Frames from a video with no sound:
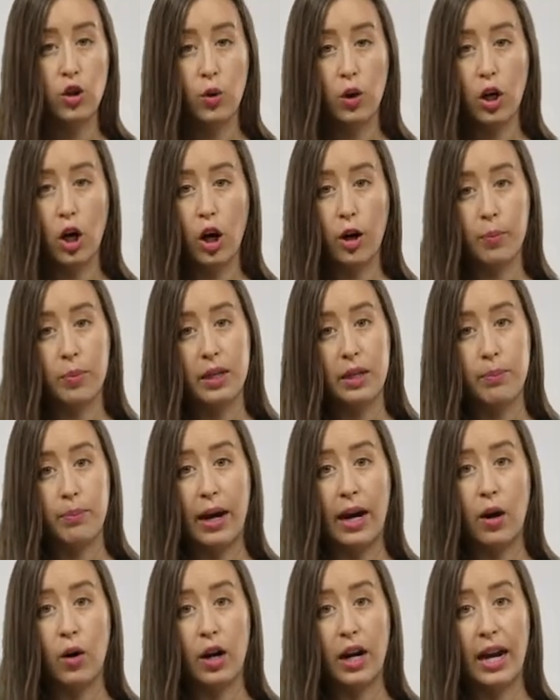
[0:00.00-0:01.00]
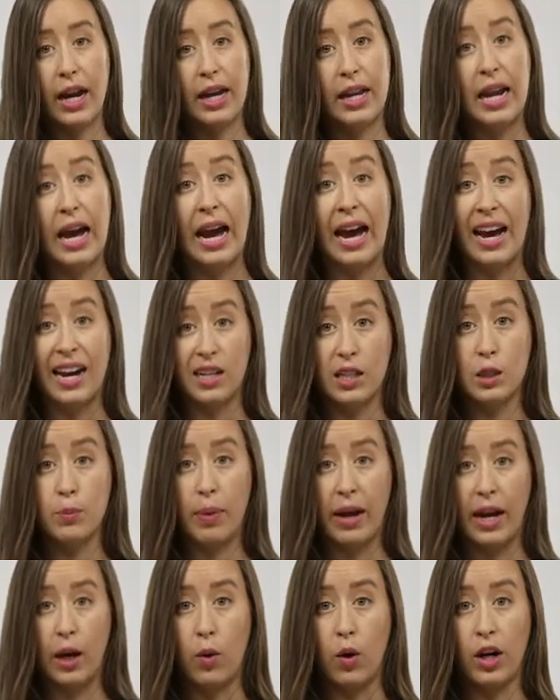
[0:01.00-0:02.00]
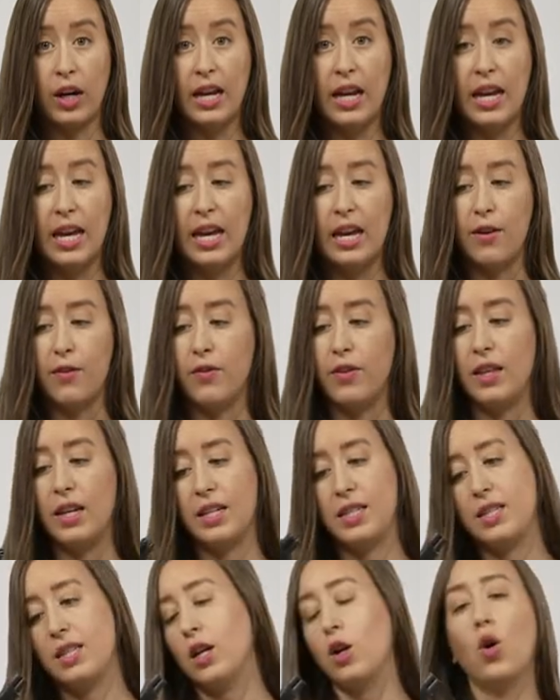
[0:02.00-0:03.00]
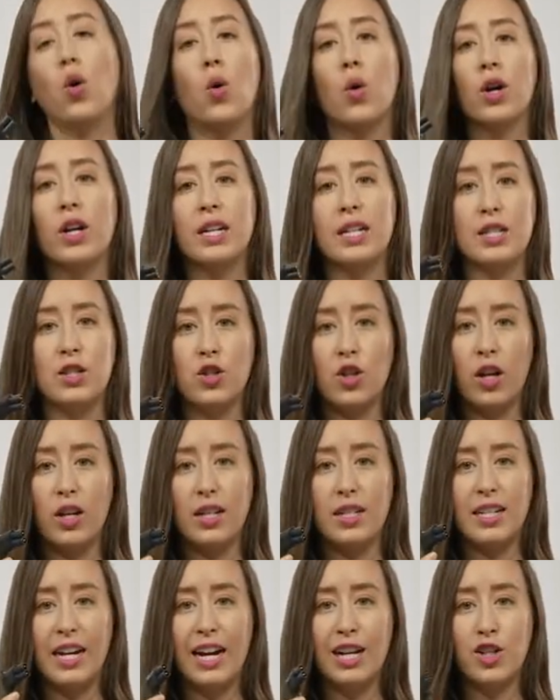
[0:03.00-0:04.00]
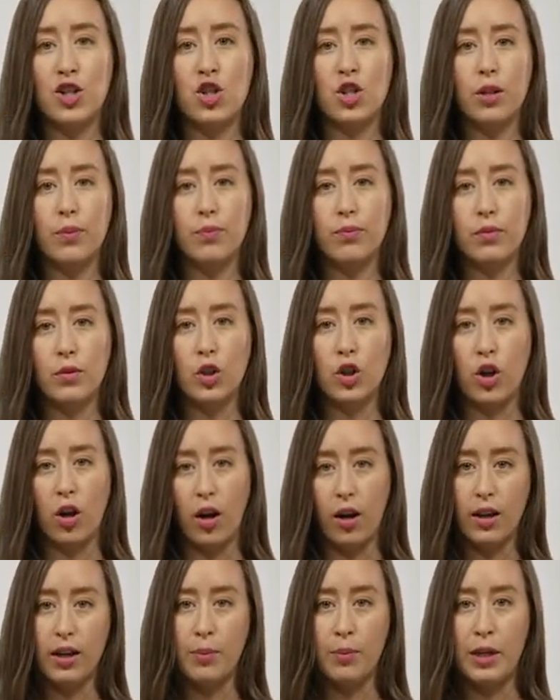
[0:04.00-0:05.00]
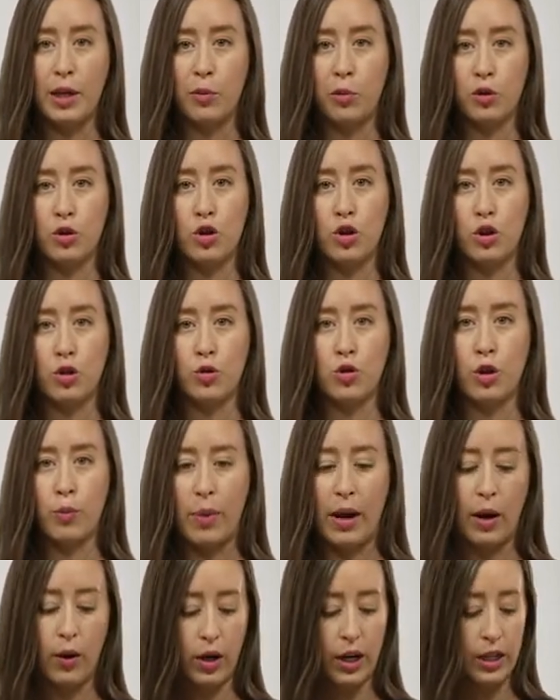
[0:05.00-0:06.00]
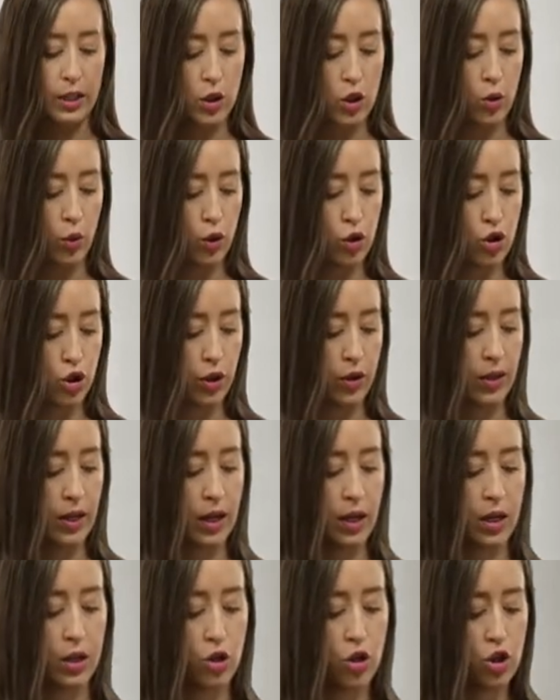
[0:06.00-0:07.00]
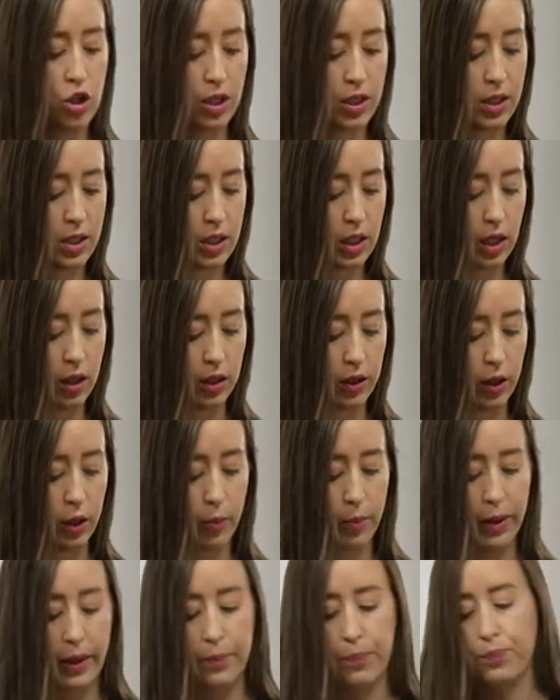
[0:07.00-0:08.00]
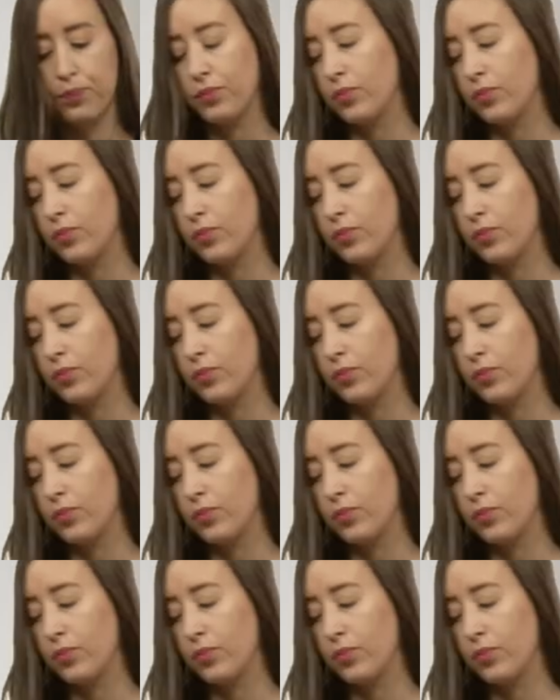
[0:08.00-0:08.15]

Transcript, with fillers: your carpeting power head has power. If this cord is not attached, you're not going to be able to use your power head. So I'll show you that in just a little bit.